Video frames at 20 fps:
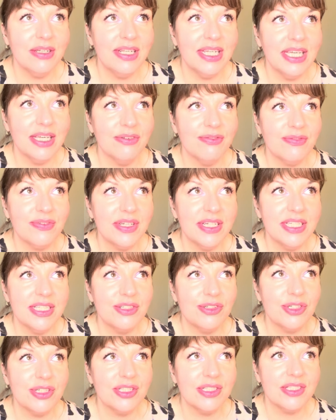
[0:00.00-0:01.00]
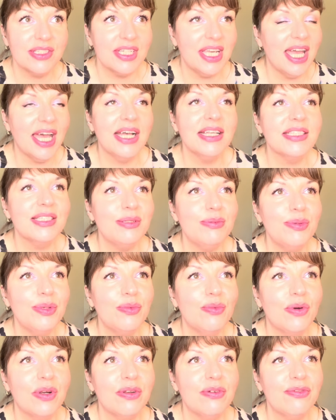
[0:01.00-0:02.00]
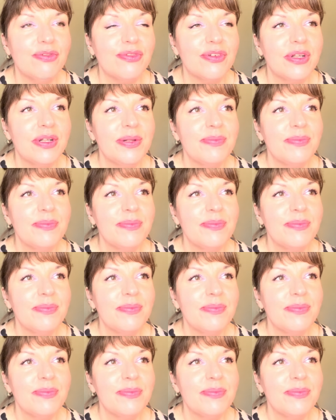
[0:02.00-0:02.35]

leaf is just, it has to be one of